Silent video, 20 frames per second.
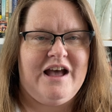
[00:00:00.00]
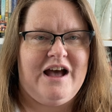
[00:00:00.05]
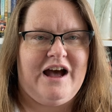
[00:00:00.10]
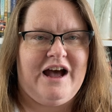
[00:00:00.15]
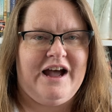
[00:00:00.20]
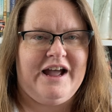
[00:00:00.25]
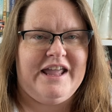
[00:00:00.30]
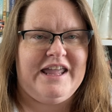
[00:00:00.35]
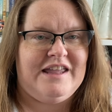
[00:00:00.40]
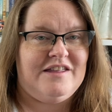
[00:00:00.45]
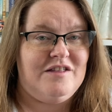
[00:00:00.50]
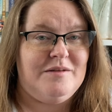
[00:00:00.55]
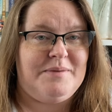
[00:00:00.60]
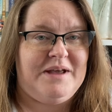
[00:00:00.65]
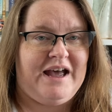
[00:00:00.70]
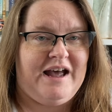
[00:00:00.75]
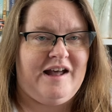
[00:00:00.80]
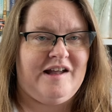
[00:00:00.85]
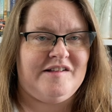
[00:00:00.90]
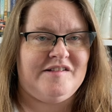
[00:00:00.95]
uh, in the
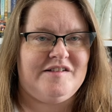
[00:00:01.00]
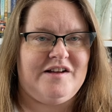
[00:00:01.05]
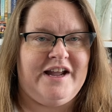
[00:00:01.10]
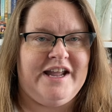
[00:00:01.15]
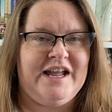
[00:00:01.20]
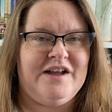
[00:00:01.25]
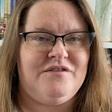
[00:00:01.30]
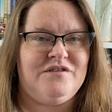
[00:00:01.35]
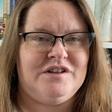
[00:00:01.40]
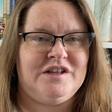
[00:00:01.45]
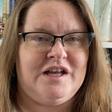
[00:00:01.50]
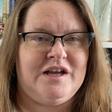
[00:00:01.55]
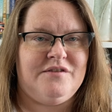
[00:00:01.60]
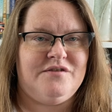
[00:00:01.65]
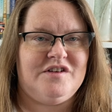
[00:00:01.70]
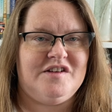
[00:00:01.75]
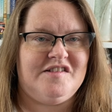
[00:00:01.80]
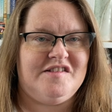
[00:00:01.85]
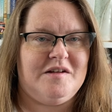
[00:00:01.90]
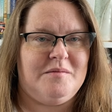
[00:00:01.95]
past I have loved
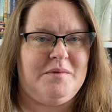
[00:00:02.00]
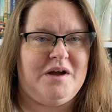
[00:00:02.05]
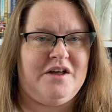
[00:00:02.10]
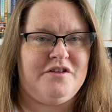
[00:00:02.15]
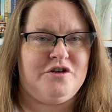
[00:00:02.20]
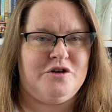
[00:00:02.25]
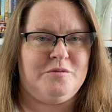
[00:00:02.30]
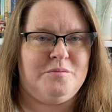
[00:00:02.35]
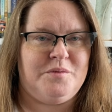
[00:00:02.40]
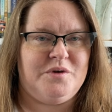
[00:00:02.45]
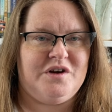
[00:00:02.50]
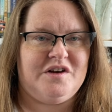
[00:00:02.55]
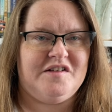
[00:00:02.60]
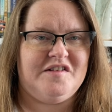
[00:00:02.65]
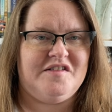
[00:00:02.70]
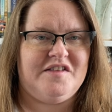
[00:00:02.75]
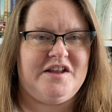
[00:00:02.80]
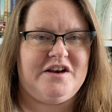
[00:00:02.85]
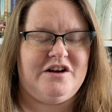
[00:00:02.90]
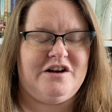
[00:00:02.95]
some other books
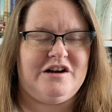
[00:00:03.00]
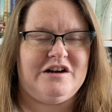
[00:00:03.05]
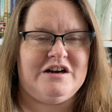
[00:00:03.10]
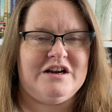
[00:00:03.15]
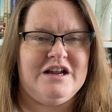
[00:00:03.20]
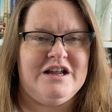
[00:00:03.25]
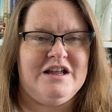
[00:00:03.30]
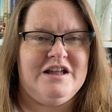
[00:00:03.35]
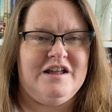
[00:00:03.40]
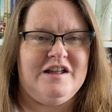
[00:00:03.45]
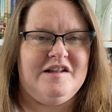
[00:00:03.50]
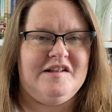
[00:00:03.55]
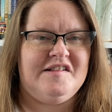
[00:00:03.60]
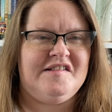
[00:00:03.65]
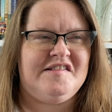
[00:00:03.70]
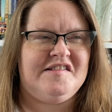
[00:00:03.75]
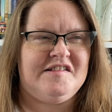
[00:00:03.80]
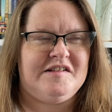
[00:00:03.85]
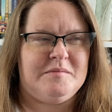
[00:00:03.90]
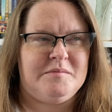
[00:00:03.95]
that are
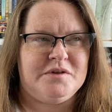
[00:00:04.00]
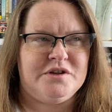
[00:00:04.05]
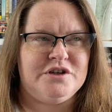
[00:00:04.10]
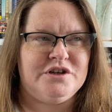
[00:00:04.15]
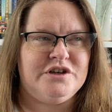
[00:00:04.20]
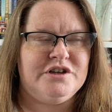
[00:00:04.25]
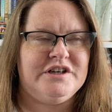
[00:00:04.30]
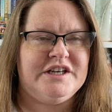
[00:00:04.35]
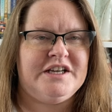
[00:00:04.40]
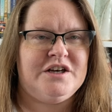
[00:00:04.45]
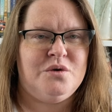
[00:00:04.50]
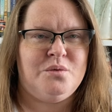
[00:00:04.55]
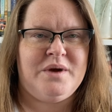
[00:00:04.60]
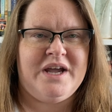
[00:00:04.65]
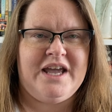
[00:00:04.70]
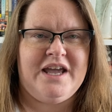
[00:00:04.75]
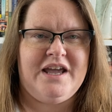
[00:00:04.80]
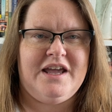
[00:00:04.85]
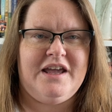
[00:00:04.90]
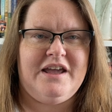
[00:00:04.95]
similar in a
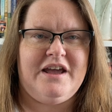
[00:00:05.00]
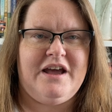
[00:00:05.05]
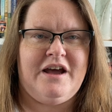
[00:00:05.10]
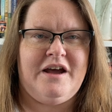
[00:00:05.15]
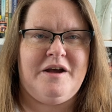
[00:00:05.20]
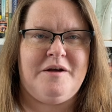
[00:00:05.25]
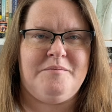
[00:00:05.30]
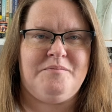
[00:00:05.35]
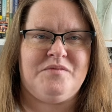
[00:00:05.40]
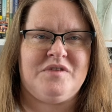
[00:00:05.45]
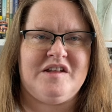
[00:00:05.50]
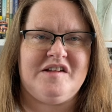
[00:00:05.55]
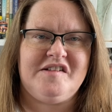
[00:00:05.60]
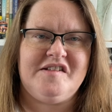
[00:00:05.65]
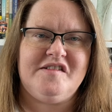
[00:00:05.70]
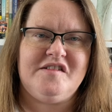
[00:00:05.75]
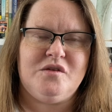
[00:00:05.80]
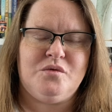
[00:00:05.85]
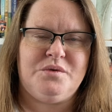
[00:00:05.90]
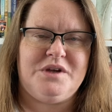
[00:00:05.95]
way. Um, this
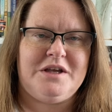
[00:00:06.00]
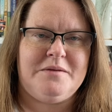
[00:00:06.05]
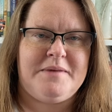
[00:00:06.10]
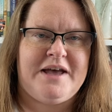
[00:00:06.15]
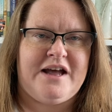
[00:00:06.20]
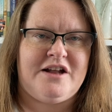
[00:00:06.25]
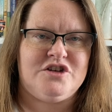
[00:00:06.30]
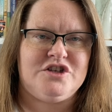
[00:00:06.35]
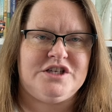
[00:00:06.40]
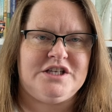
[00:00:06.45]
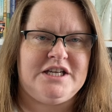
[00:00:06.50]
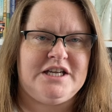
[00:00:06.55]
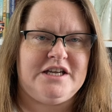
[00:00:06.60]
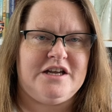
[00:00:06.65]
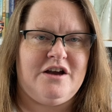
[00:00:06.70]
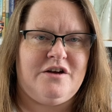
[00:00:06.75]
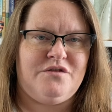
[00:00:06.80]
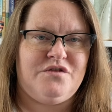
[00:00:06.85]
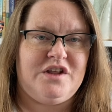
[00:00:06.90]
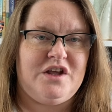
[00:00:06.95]
is a reimagining
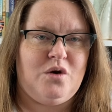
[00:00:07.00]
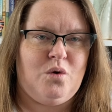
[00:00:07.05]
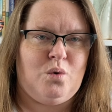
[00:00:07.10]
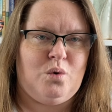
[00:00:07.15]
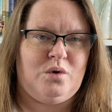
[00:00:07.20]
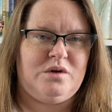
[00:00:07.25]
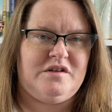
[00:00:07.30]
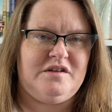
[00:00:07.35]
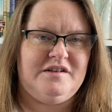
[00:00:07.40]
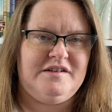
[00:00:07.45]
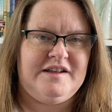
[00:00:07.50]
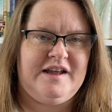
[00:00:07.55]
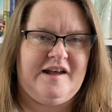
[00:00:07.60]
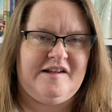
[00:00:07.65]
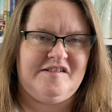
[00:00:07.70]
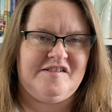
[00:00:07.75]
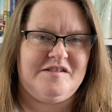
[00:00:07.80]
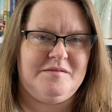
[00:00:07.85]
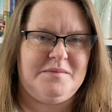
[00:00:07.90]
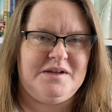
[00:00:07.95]
of the Old
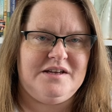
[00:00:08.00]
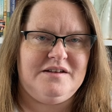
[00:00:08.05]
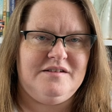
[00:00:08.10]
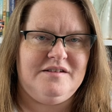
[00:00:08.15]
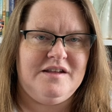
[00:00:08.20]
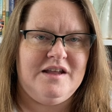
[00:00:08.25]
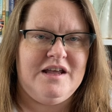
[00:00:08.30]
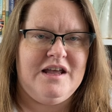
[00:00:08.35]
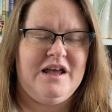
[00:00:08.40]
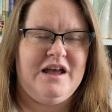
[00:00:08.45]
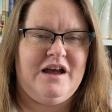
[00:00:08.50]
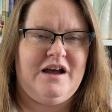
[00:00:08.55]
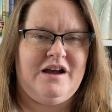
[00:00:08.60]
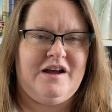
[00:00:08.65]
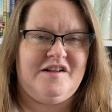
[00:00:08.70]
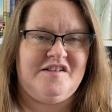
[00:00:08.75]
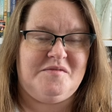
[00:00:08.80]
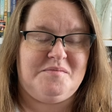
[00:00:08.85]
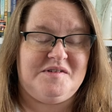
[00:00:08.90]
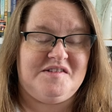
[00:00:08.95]
Testament,
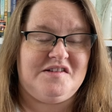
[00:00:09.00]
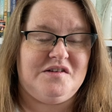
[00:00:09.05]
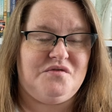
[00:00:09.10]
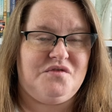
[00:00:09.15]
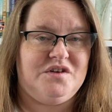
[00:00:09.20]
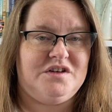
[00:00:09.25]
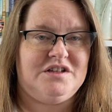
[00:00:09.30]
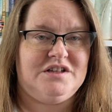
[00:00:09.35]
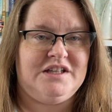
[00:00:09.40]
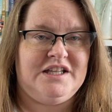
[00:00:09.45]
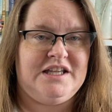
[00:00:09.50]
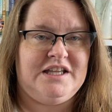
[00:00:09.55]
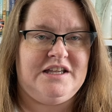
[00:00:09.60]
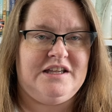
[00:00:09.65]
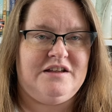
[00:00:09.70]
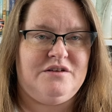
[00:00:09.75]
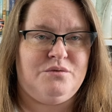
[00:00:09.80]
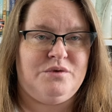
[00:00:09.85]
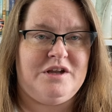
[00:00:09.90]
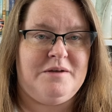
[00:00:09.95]
uh,
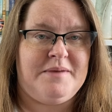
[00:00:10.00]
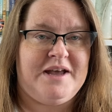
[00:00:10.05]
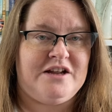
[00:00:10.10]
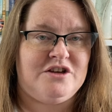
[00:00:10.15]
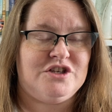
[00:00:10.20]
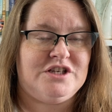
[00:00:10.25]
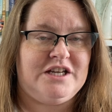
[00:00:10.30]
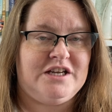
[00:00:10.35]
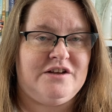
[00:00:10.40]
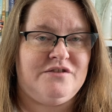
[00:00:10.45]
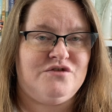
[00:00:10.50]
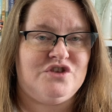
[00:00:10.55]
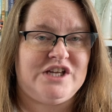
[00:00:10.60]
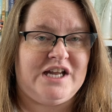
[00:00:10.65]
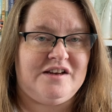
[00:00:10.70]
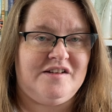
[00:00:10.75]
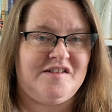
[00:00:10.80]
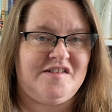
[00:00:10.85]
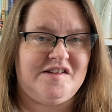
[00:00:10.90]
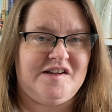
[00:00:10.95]
specifically reimagining of
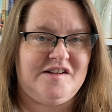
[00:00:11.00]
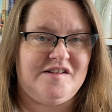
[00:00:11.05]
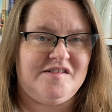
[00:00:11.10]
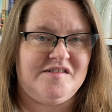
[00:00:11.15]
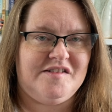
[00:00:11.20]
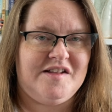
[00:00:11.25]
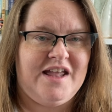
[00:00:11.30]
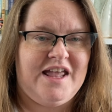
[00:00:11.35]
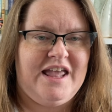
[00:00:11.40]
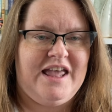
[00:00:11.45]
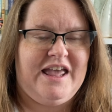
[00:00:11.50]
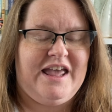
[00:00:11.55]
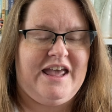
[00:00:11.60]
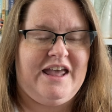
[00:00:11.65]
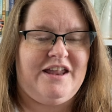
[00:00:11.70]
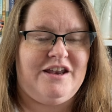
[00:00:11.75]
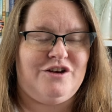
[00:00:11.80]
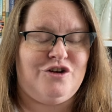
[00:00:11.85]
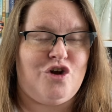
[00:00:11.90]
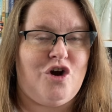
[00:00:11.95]
Genesis.
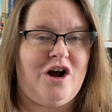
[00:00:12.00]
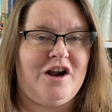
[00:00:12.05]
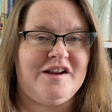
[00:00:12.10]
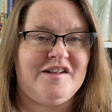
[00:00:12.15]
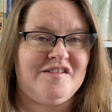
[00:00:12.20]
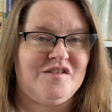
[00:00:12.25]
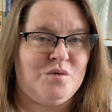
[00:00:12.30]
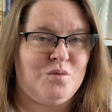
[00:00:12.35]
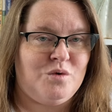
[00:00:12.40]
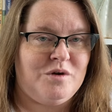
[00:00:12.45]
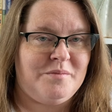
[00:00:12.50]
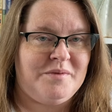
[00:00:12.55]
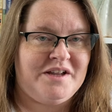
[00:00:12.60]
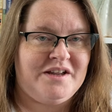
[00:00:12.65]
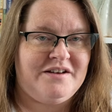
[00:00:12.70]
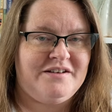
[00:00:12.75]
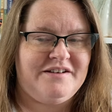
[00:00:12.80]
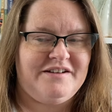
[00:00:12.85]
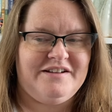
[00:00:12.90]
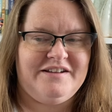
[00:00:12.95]
And God is a
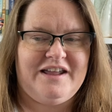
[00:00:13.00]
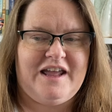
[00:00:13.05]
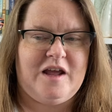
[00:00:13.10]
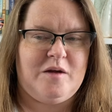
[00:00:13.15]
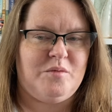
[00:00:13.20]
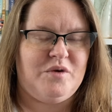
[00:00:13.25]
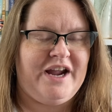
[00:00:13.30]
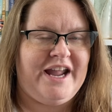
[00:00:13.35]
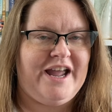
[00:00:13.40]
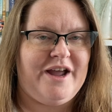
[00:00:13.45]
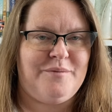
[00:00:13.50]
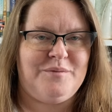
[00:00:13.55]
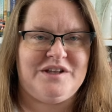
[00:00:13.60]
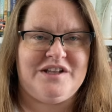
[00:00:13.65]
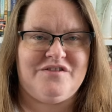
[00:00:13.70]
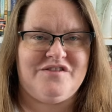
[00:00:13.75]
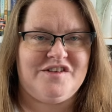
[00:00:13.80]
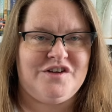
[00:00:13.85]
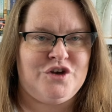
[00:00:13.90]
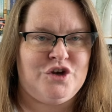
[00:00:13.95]
woman, Abraham
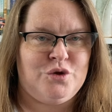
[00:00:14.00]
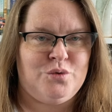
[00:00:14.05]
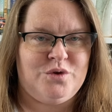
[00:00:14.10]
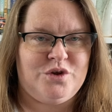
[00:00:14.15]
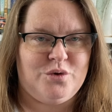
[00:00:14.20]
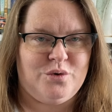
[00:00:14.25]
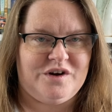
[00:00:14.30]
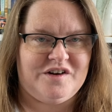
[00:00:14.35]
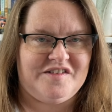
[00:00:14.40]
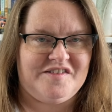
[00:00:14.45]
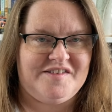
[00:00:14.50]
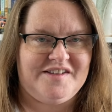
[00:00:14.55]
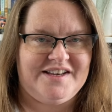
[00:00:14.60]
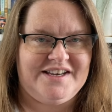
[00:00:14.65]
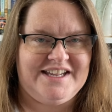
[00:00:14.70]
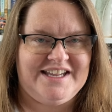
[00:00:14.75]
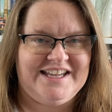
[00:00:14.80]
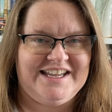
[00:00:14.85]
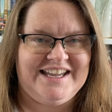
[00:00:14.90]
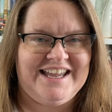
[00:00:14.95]
lives in New York
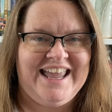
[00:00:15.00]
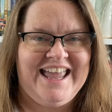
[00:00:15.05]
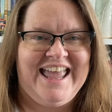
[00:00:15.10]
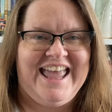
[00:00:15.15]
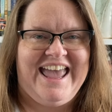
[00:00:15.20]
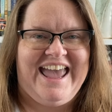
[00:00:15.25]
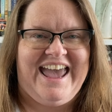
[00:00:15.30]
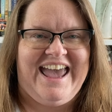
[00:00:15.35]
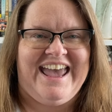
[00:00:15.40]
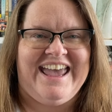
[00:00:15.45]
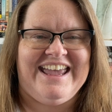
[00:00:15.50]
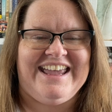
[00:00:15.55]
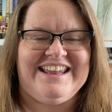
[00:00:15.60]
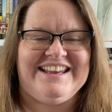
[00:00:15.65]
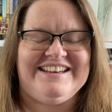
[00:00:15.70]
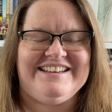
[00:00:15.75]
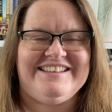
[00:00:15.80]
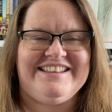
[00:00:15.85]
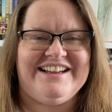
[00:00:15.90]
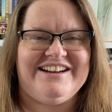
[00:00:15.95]
City,
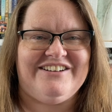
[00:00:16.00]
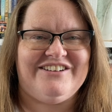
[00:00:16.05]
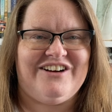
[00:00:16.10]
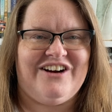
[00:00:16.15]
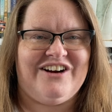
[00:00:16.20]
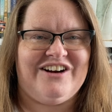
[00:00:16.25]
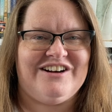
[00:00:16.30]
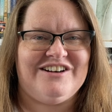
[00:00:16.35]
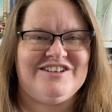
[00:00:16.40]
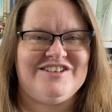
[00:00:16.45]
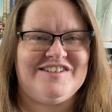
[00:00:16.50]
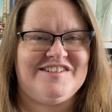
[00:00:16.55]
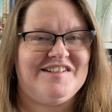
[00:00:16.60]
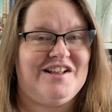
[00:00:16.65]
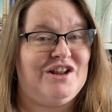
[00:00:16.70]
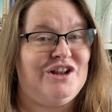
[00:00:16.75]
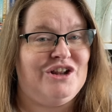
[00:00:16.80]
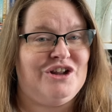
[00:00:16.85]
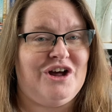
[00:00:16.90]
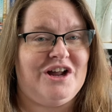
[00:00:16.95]
and there are just
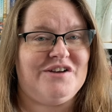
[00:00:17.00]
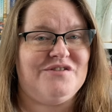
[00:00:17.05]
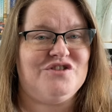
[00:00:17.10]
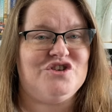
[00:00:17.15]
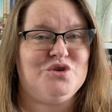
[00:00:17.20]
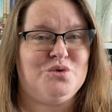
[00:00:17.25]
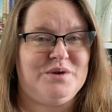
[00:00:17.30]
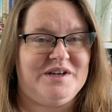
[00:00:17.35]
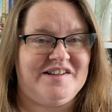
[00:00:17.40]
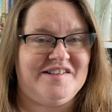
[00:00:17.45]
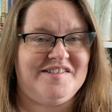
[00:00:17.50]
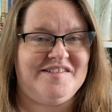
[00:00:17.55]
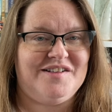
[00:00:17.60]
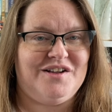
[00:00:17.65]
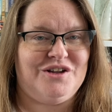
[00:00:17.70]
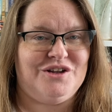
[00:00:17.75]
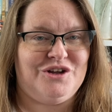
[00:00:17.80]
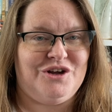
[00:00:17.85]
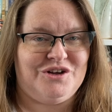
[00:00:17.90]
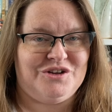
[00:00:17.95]
a lot of twists
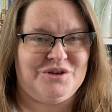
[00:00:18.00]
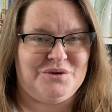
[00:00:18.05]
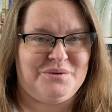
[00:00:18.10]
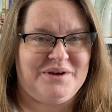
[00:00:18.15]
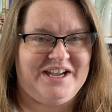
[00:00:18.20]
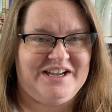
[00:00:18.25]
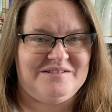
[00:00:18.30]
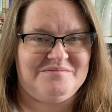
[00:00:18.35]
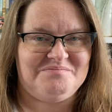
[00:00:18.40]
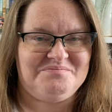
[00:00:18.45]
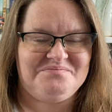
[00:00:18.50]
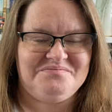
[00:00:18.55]
along the way.